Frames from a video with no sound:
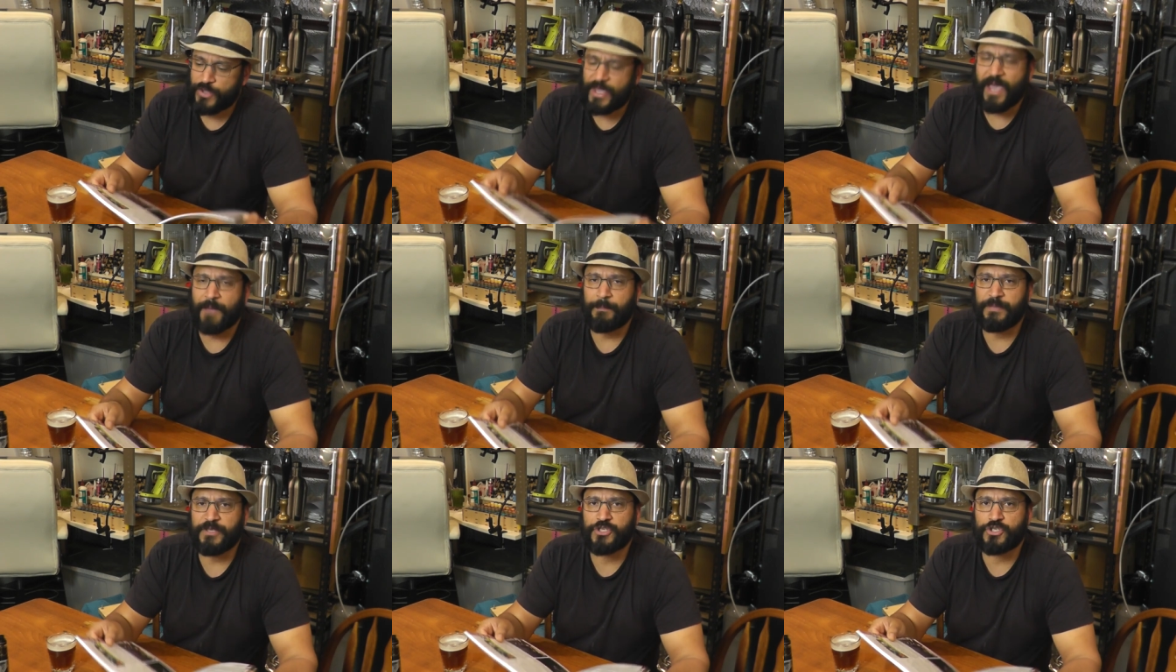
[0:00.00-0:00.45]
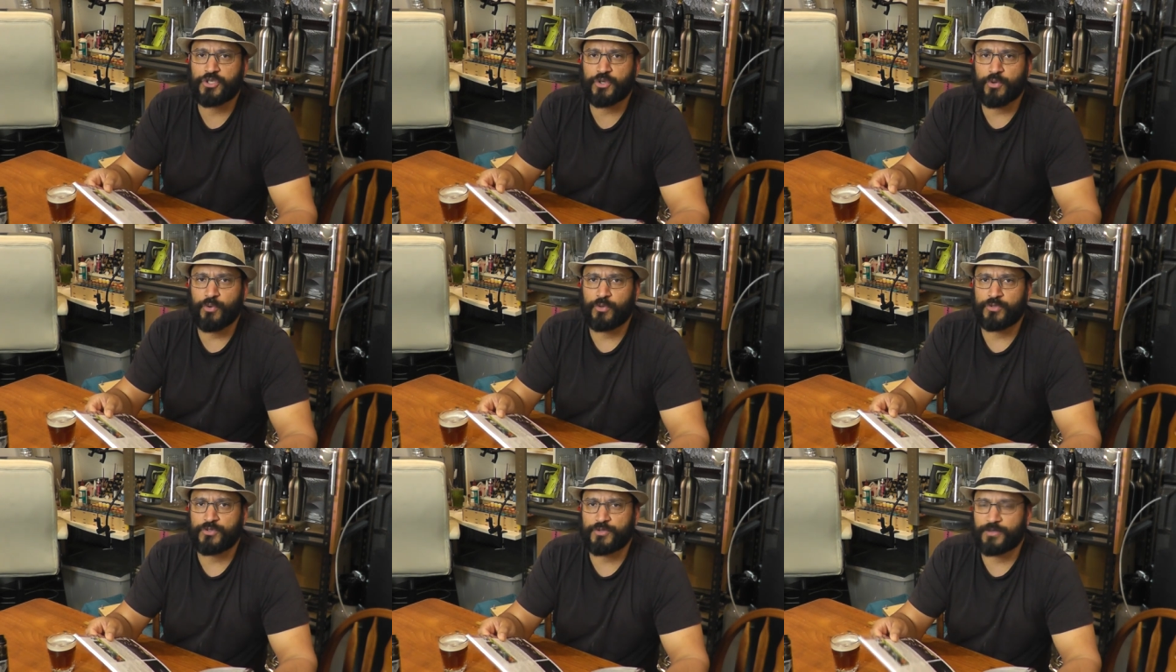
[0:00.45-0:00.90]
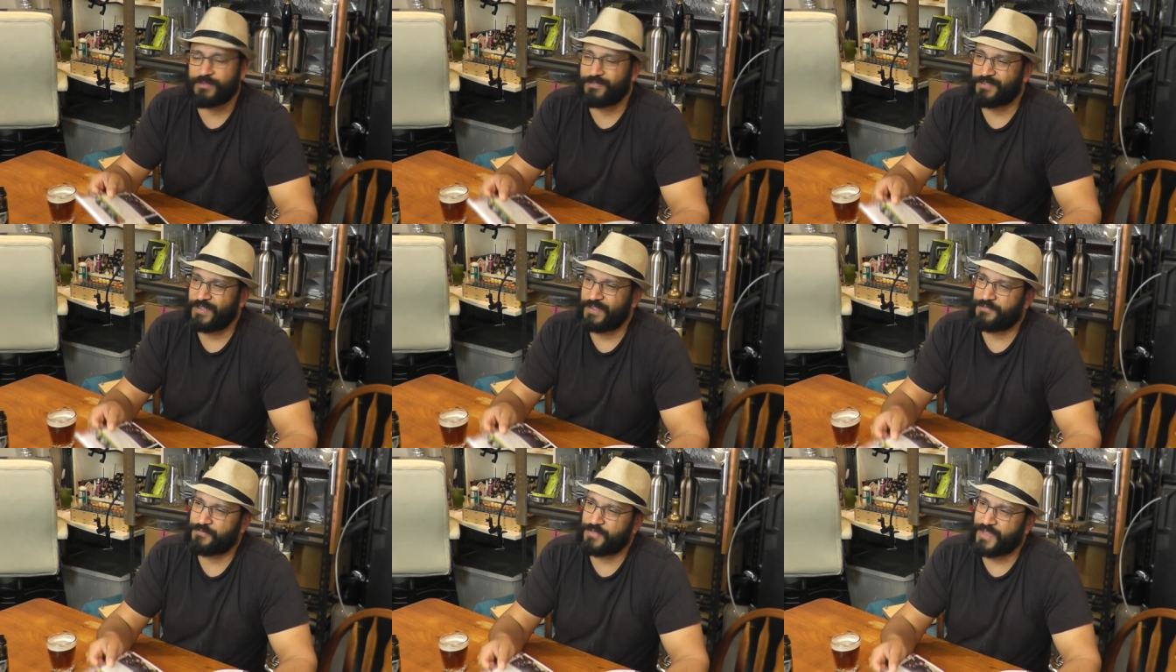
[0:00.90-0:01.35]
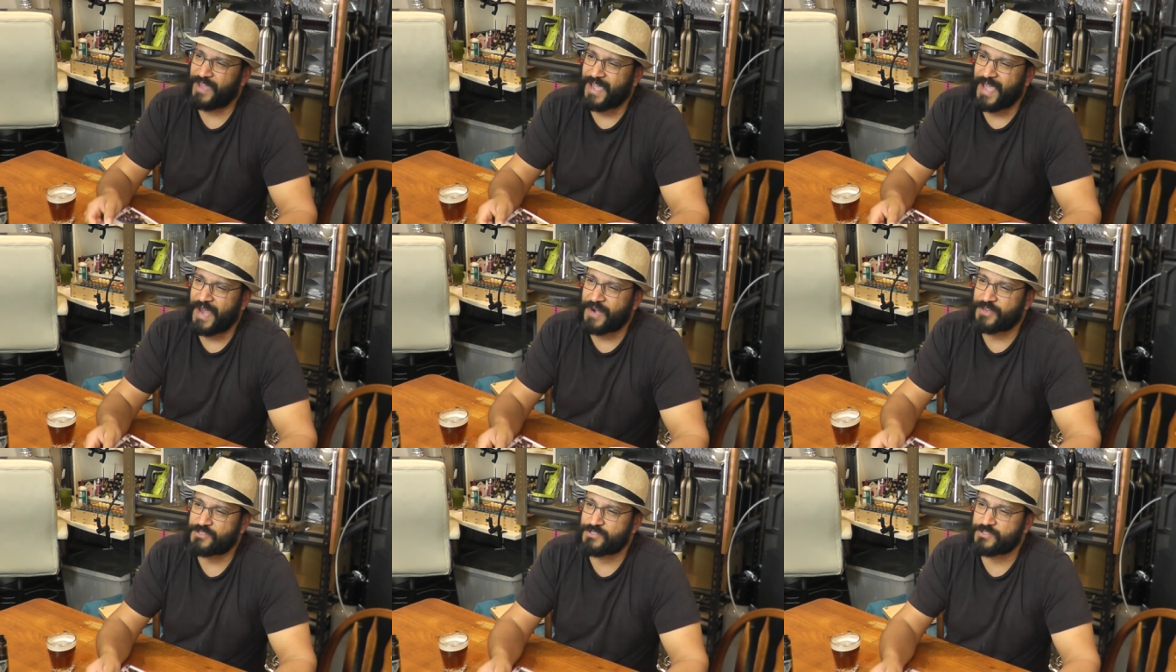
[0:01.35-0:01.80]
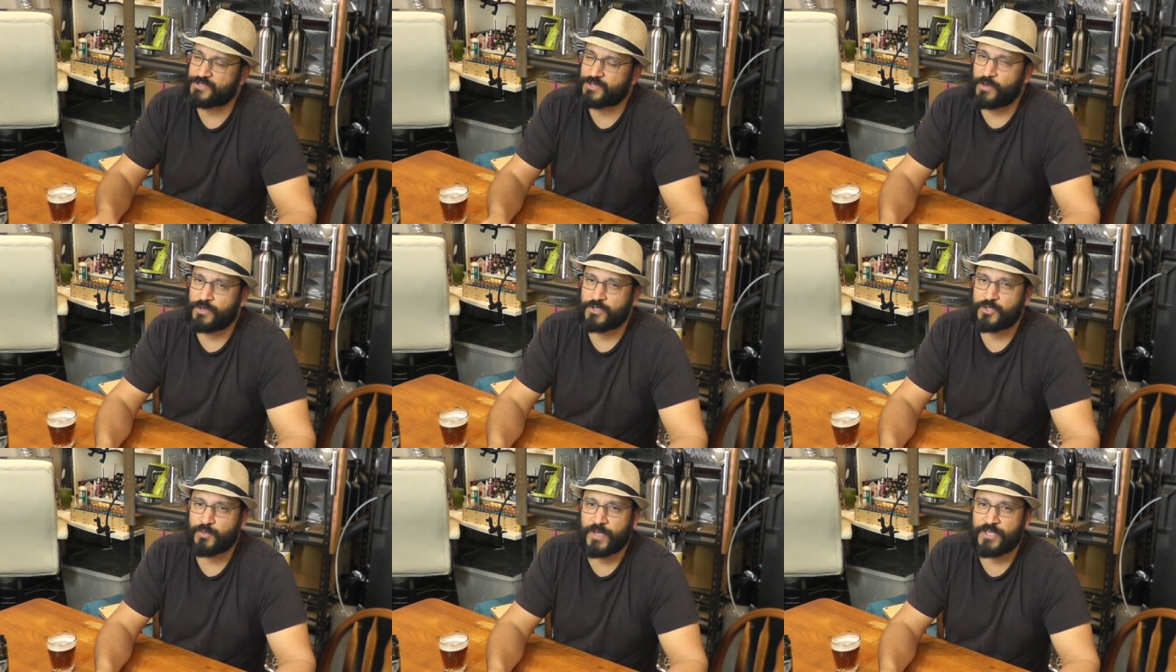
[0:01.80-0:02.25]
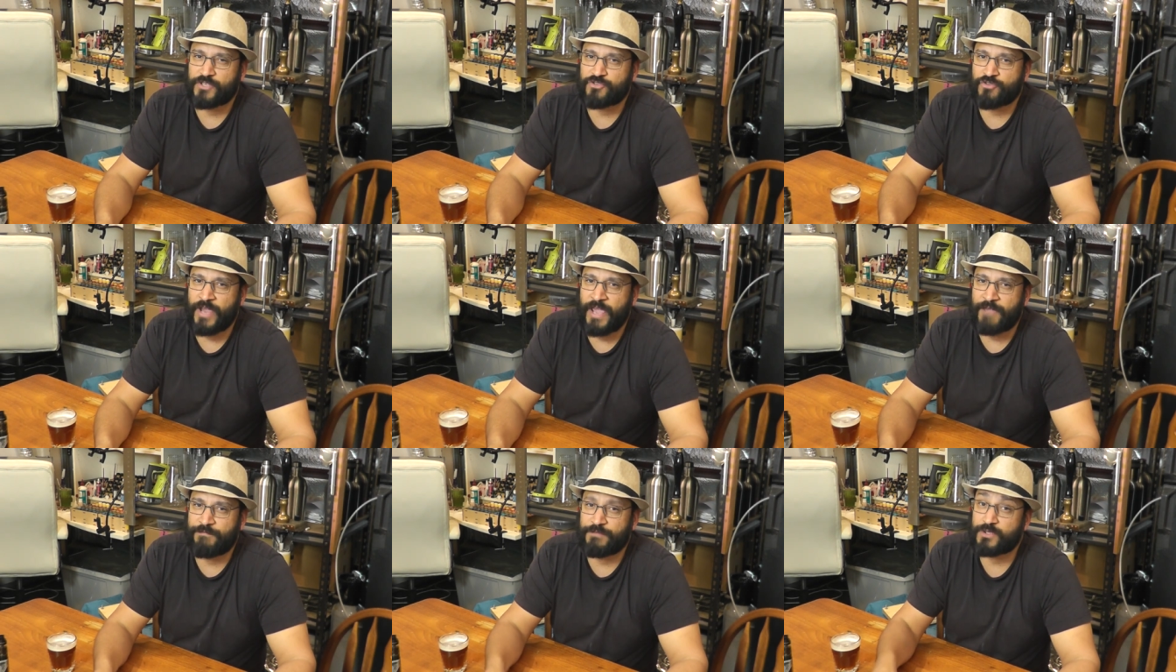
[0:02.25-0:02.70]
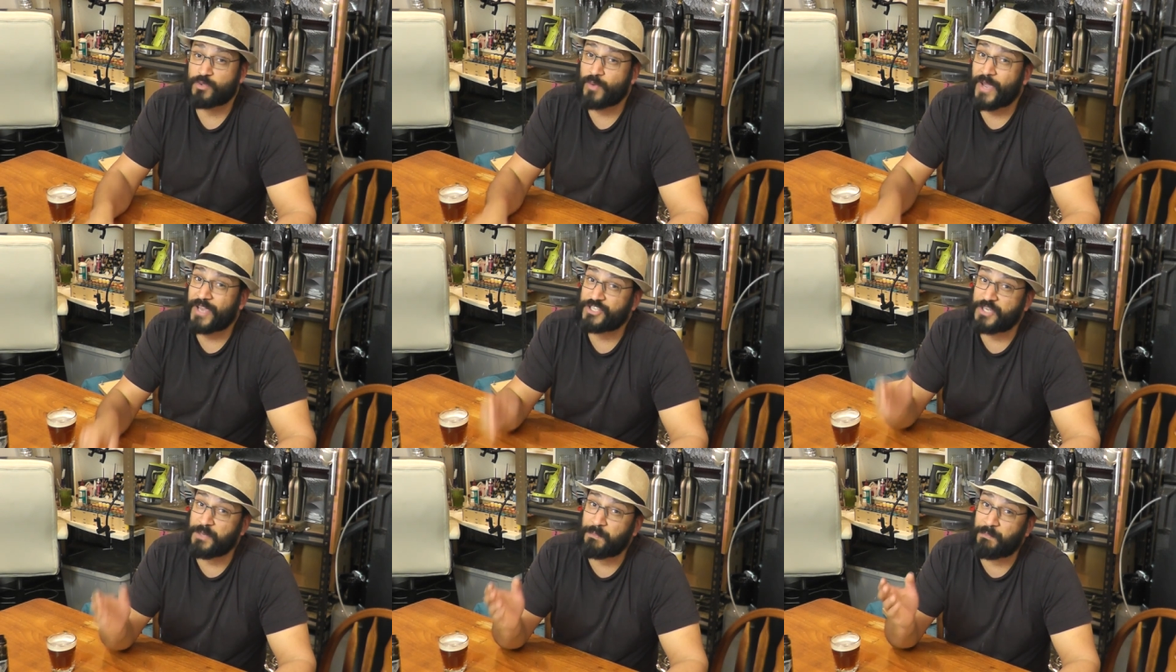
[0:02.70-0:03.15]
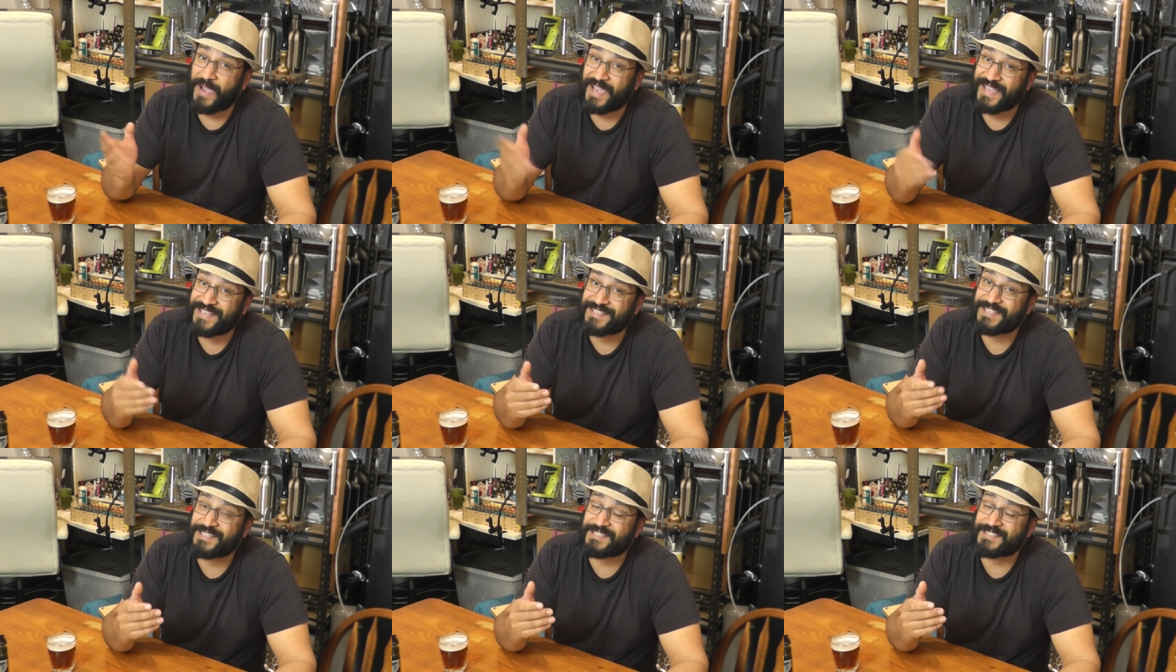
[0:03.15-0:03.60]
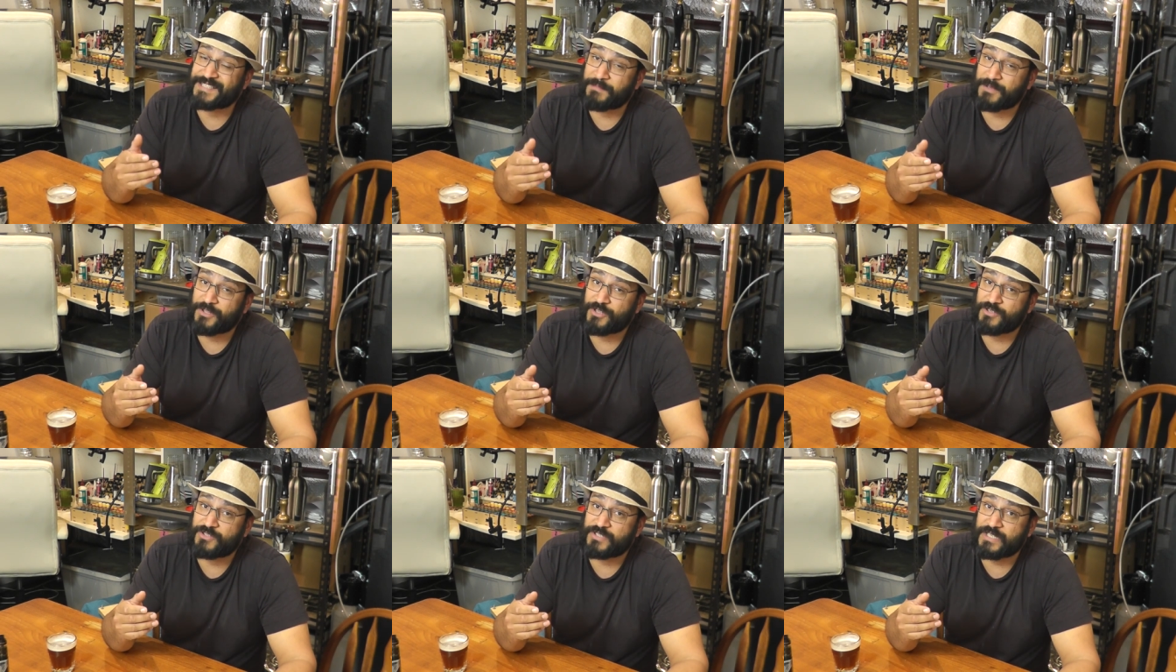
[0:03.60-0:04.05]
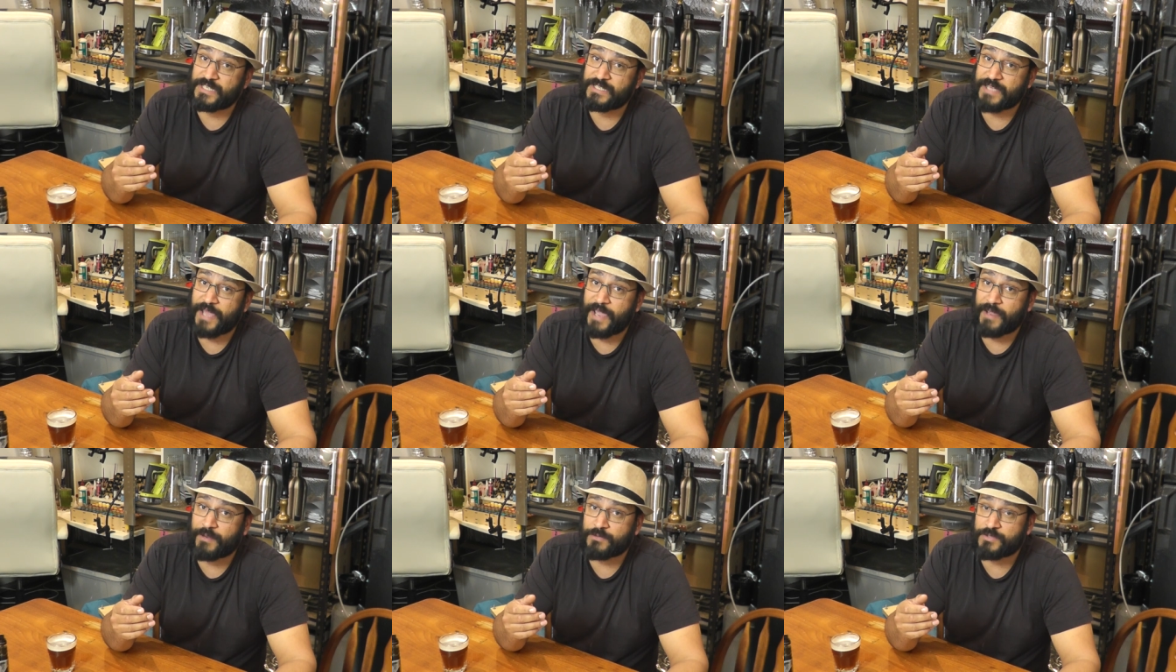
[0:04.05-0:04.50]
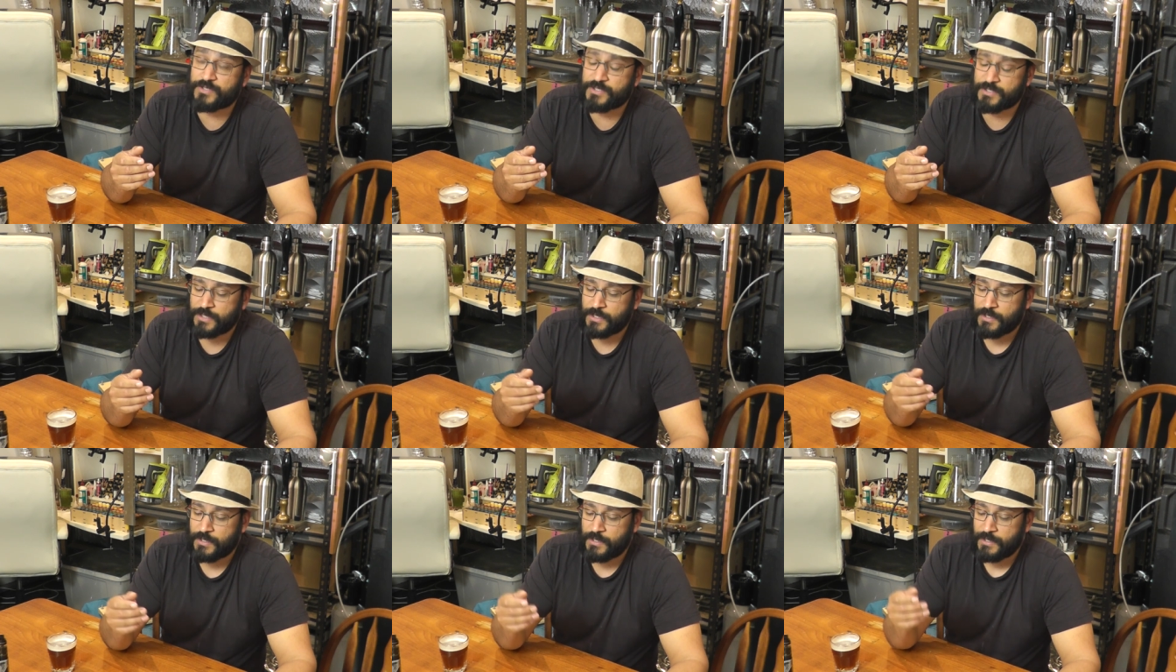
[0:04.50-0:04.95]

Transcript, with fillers: can't be sure sort of if the artist has gone to extra effort to actually paint in some of those details